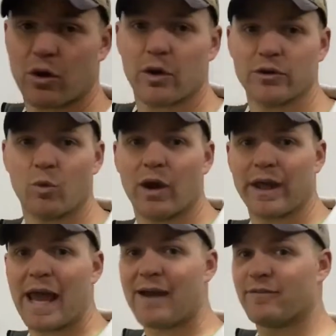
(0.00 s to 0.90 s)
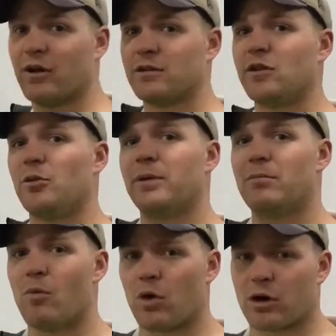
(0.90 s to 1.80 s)
going to want to have a little bit
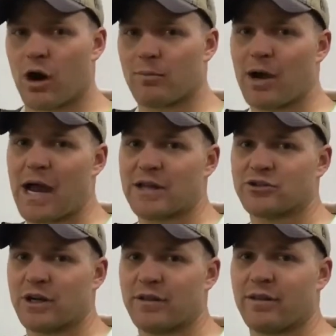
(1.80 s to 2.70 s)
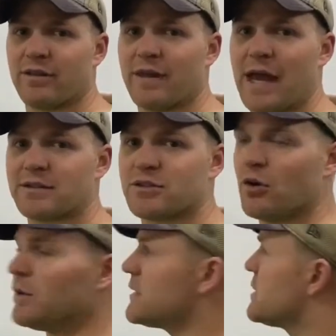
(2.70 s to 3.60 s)
more carbohydrate than that.
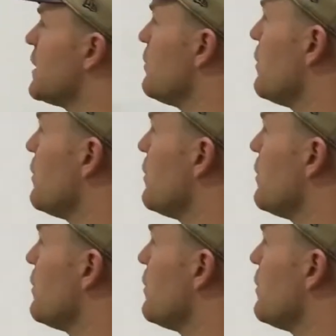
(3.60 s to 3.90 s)
So let's say we